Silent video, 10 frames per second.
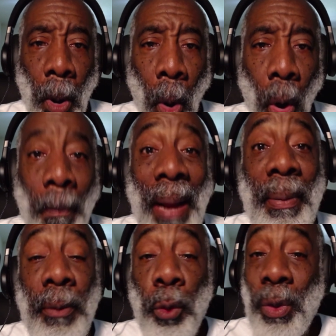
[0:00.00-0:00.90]
are Black
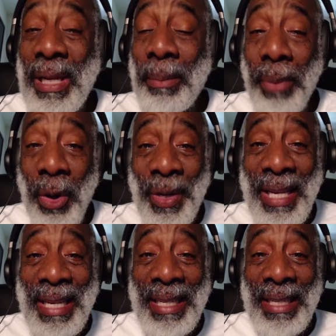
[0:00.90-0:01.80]
people really
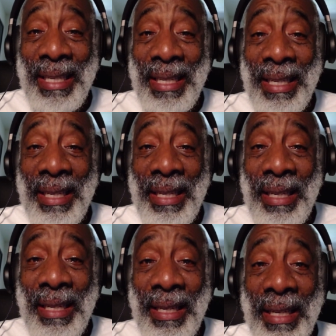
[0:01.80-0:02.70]
burning
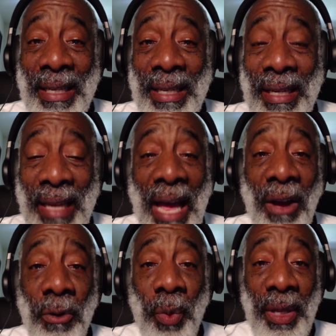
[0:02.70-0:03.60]

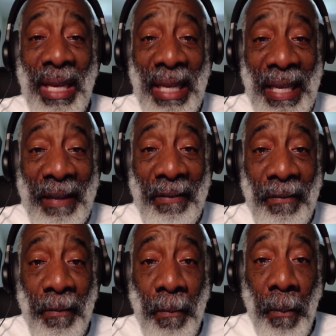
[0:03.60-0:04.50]
down where they live?
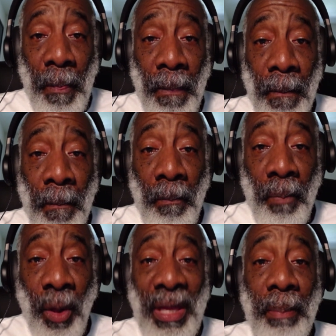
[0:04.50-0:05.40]

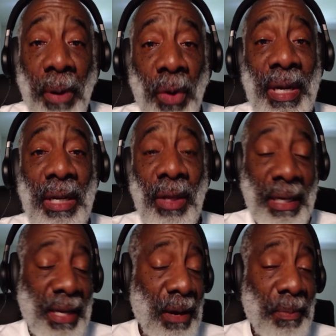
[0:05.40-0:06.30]
Are they burning? Are they
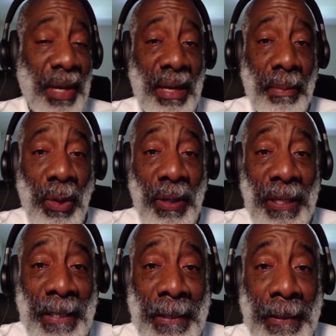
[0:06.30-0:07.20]
tearing up their communities?